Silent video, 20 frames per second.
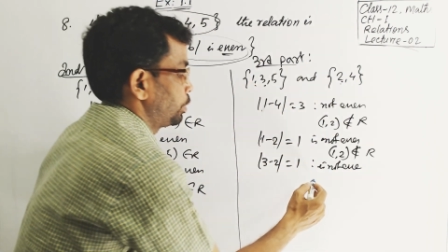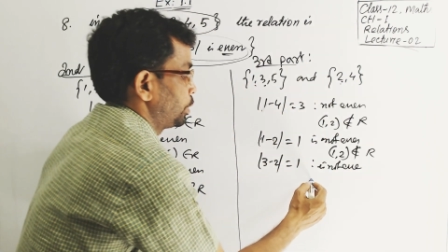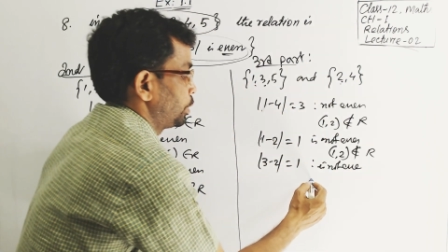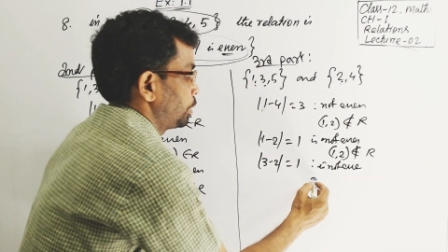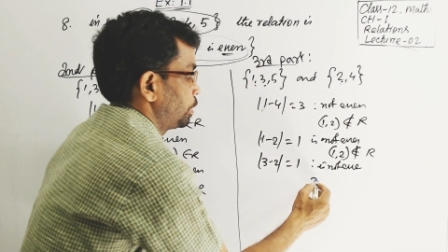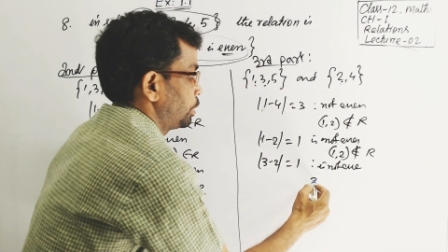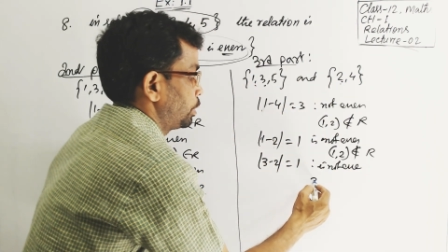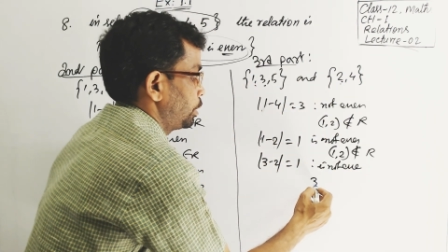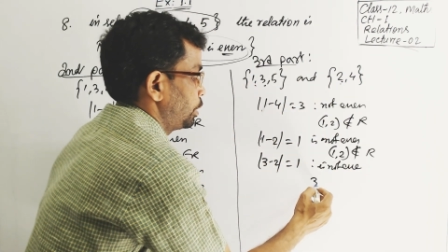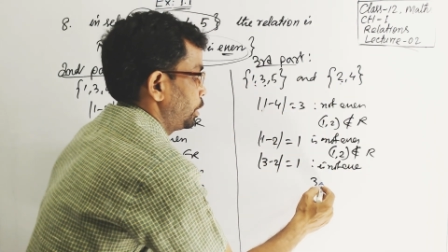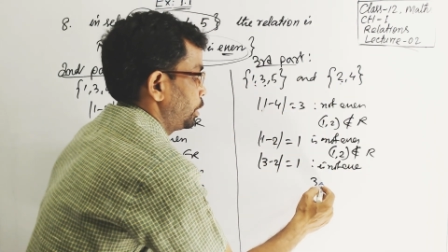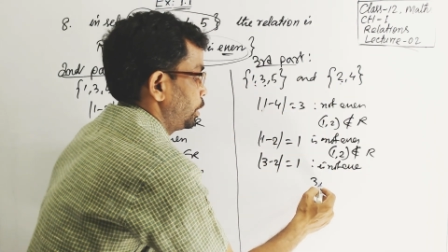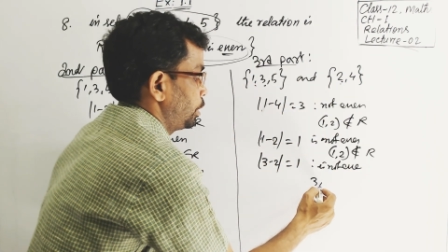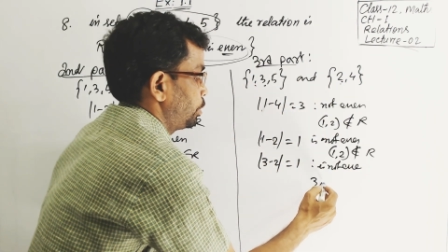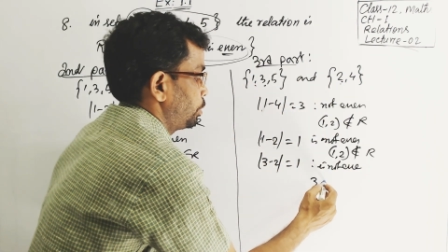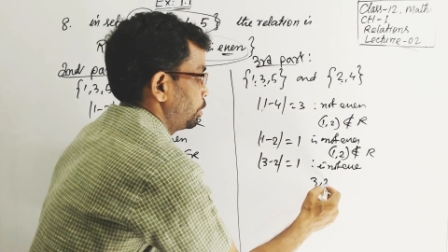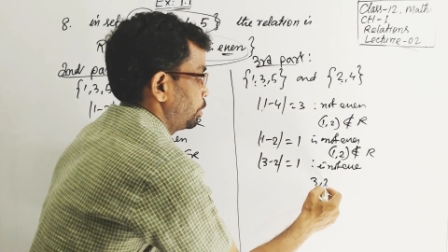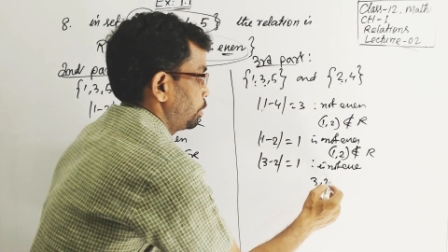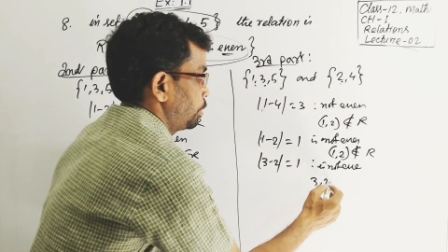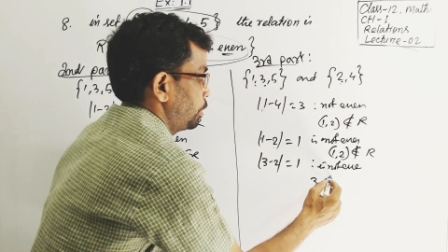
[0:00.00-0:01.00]
3, 2
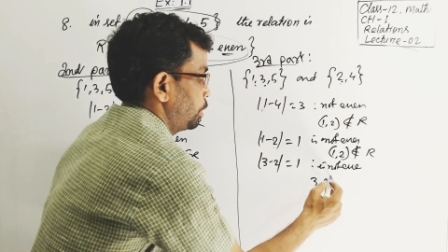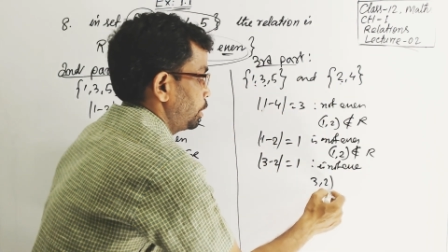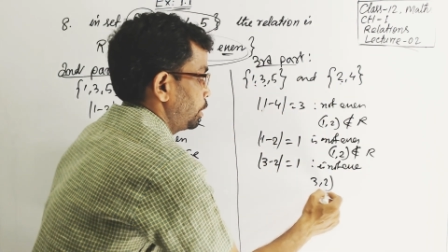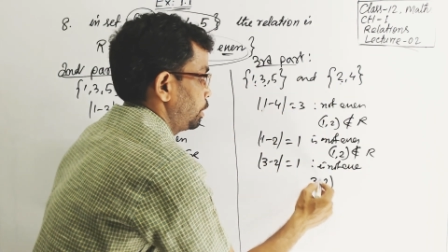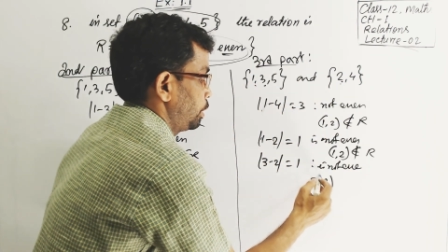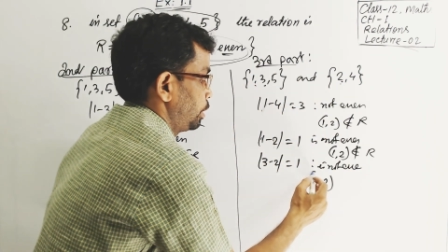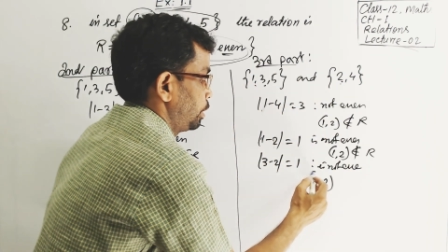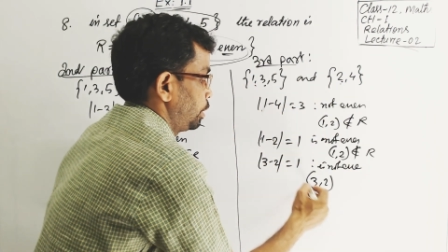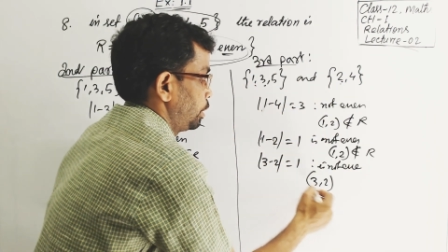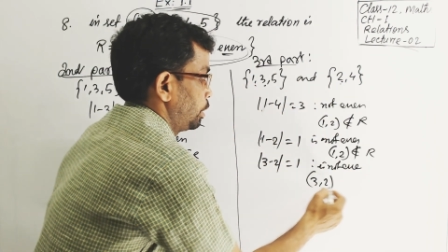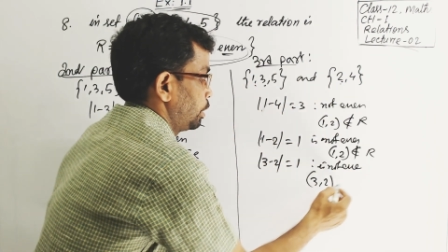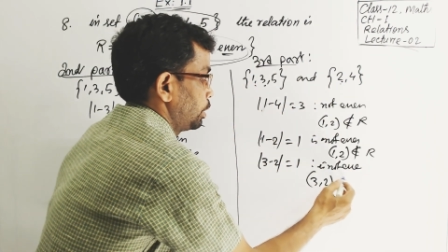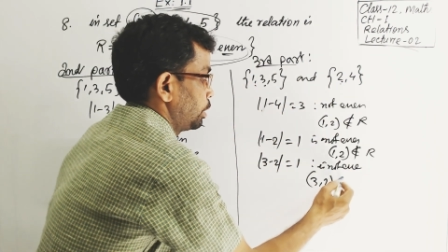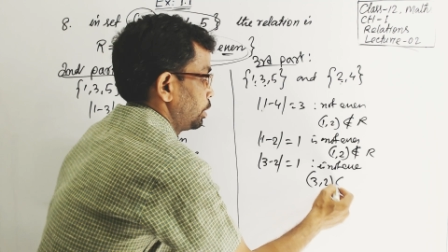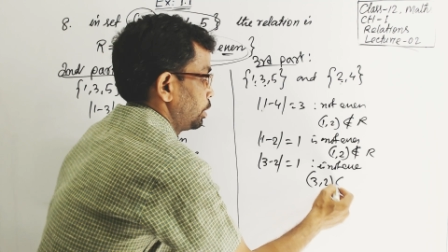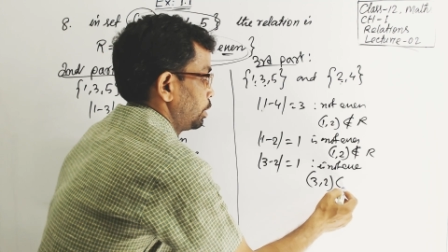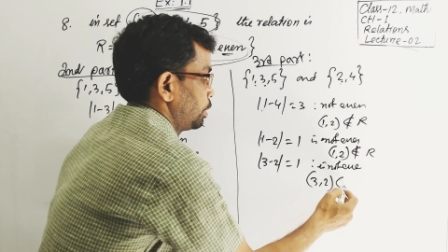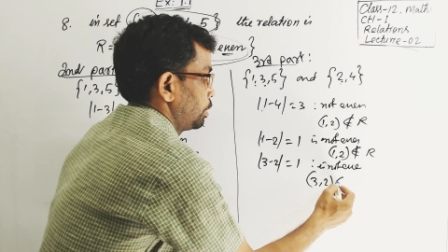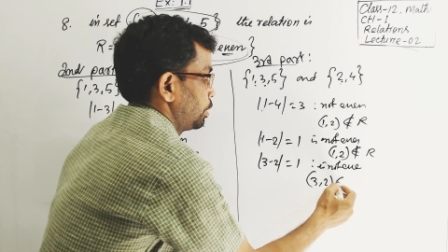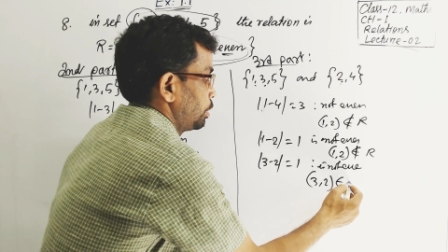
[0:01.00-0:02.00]
not
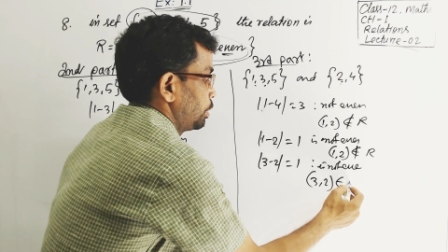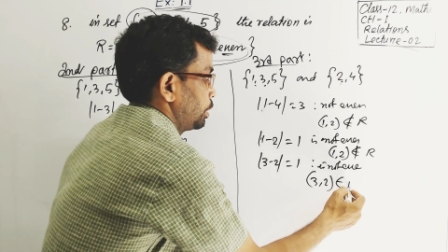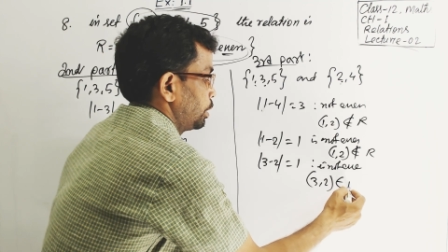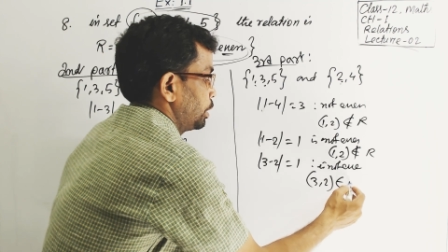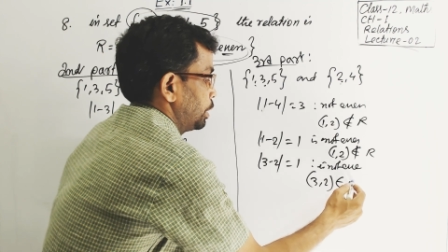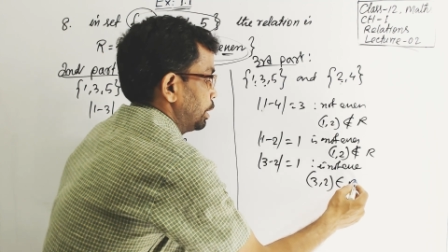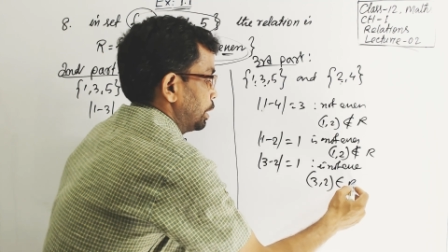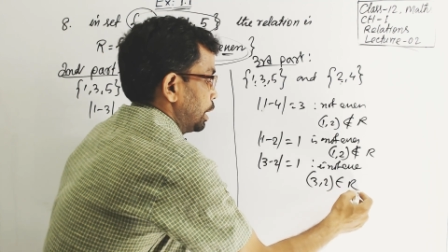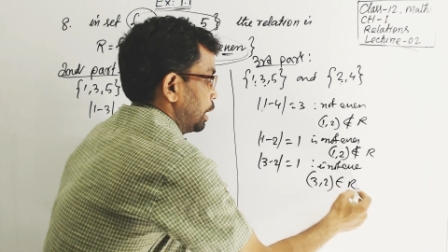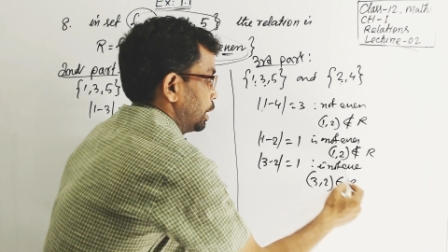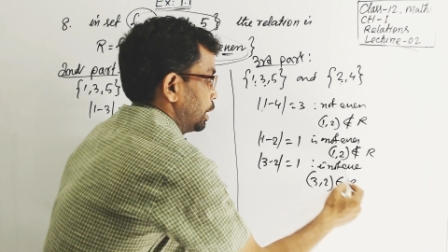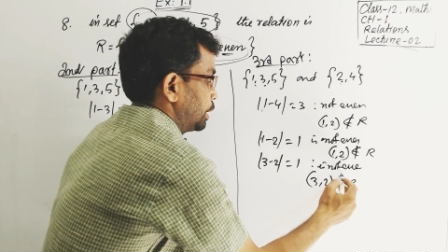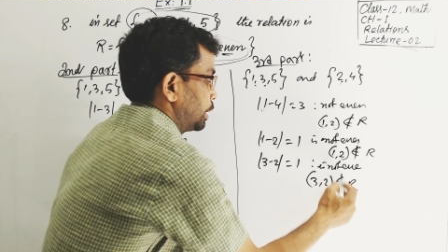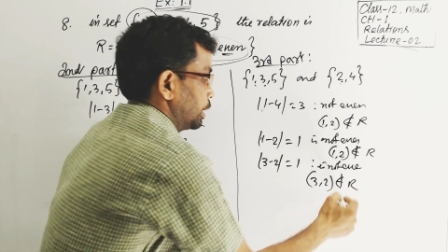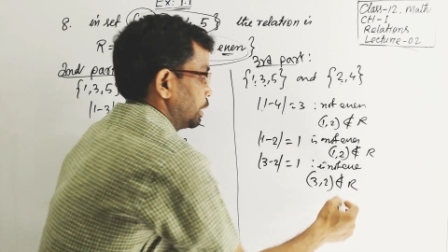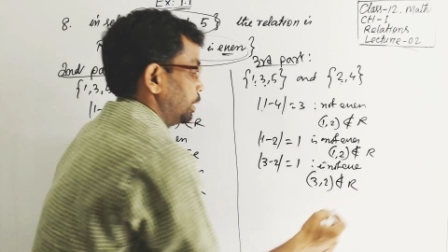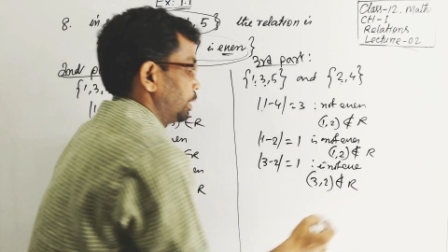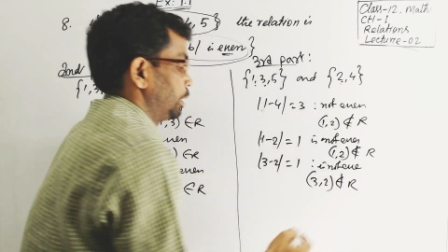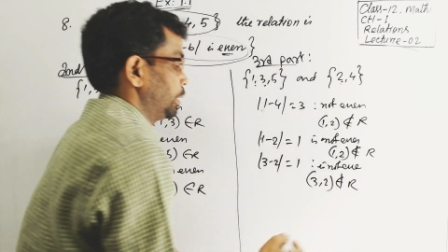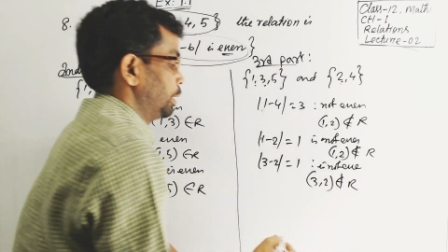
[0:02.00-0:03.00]
related.
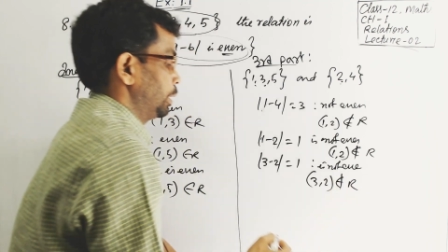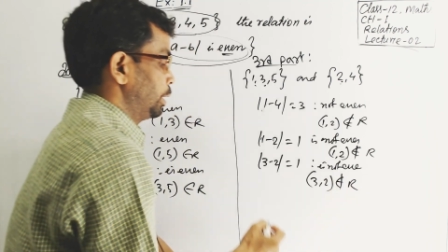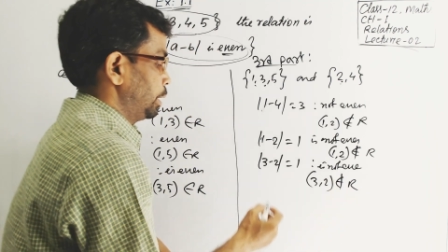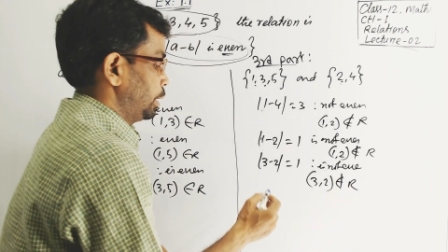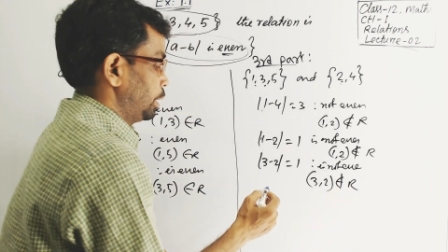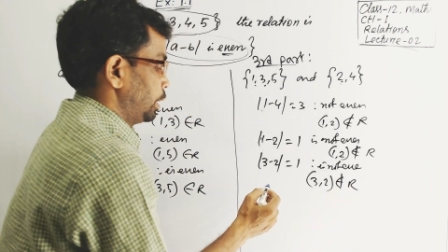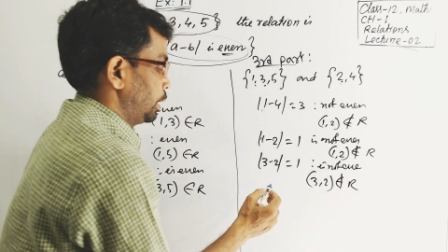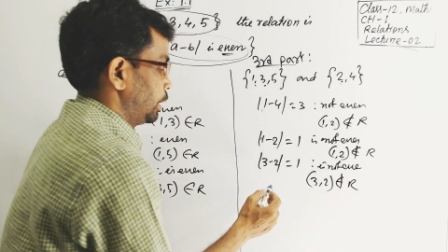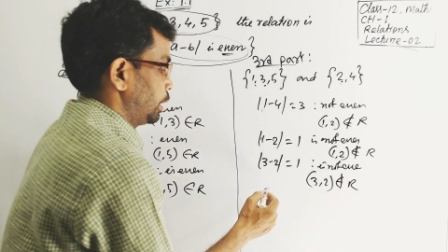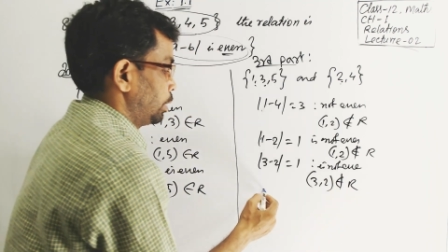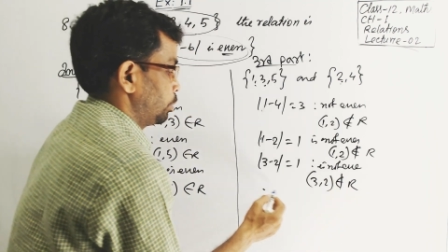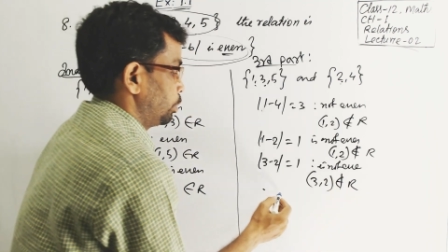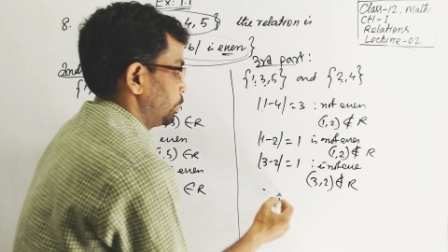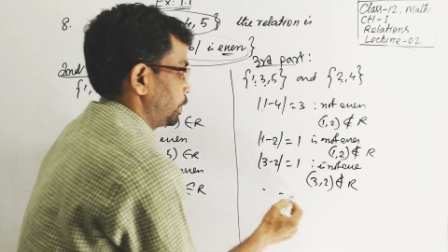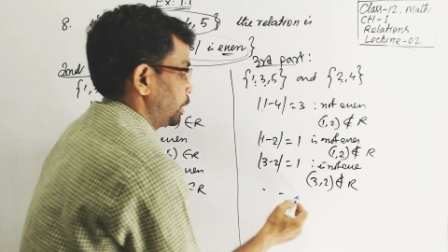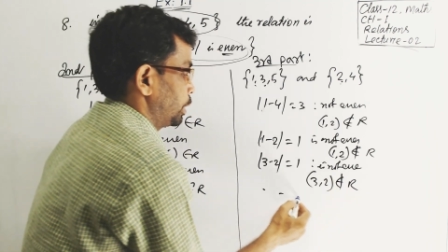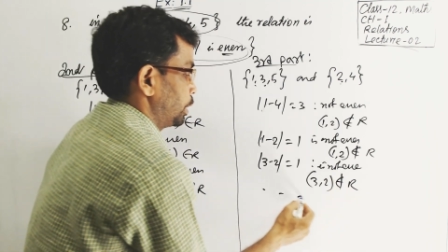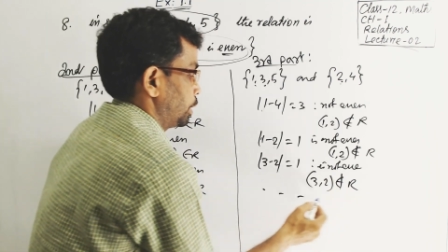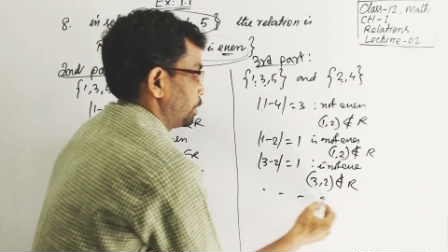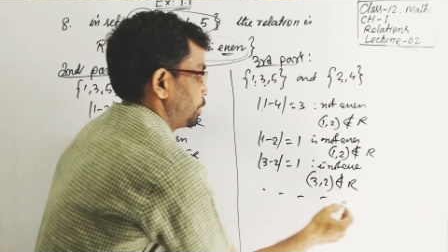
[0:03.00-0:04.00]
And we can,
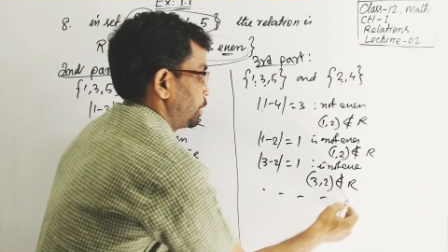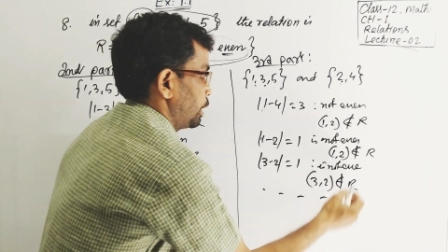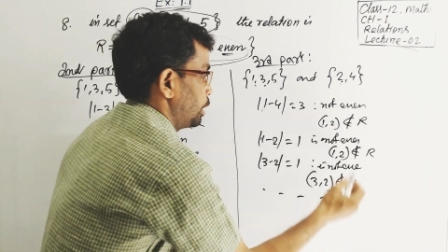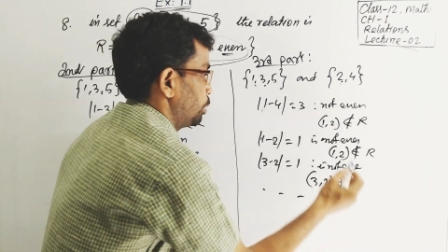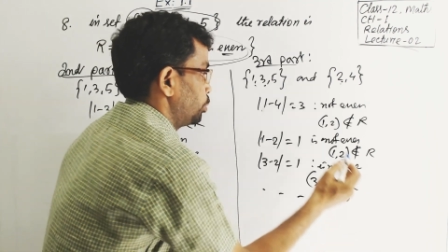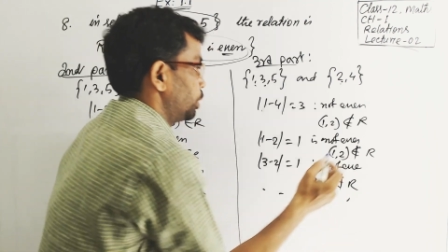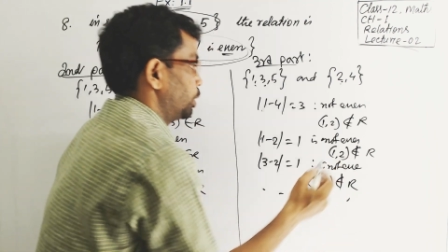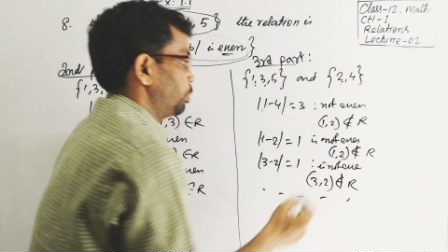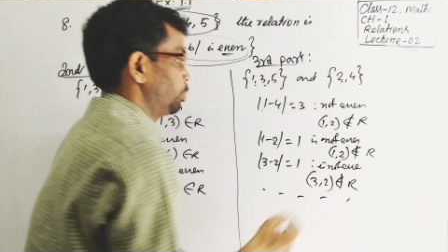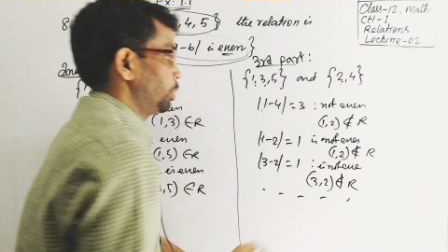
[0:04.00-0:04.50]
same way we can